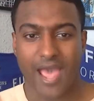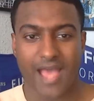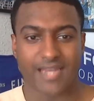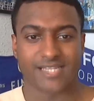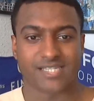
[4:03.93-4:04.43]

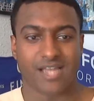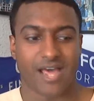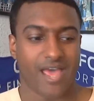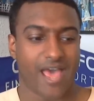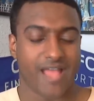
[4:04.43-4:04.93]
And it's
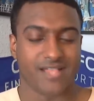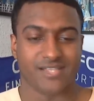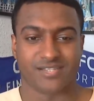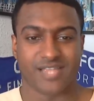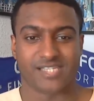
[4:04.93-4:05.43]
like, and
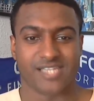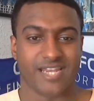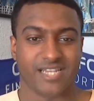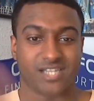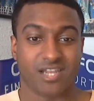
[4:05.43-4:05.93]
they're
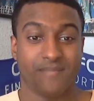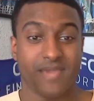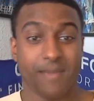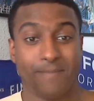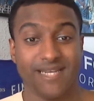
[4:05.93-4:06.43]
saying it's going to
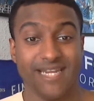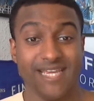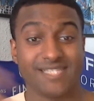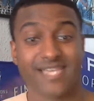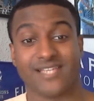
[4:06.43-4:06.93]
be a
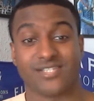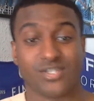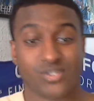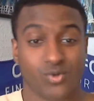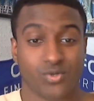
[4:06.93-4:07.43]
Benitez
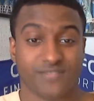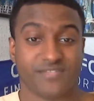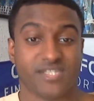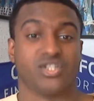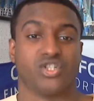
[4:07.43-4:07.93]
sort of
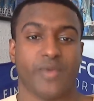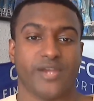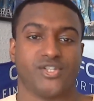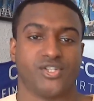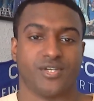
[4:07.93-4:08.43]

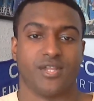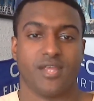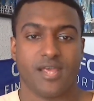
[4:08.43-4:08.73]
situation